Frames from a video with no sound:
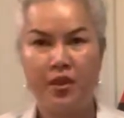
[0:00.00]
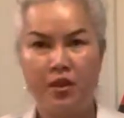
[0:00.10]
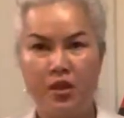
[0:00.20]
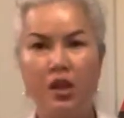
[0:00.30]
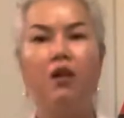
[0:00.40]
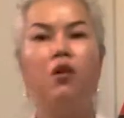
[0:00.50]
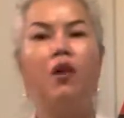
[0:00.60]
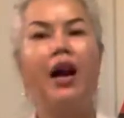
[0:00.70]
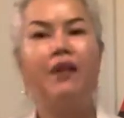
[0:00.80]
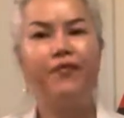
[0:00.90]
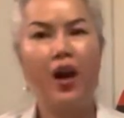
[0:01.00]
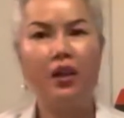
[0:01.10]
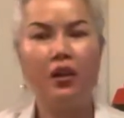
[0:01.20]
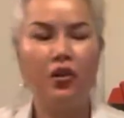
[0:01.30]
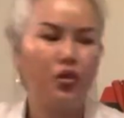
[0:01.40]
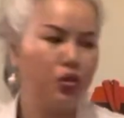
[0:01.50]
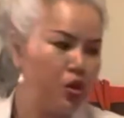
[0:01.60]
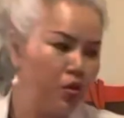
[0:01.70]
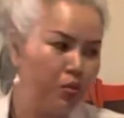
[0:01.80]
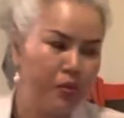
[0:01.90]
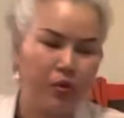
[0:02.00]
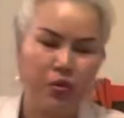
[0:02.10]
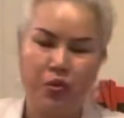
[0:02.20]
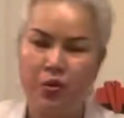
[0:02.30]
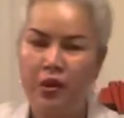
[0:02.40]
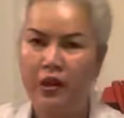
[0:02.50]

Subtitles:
So I follow YouTube rules.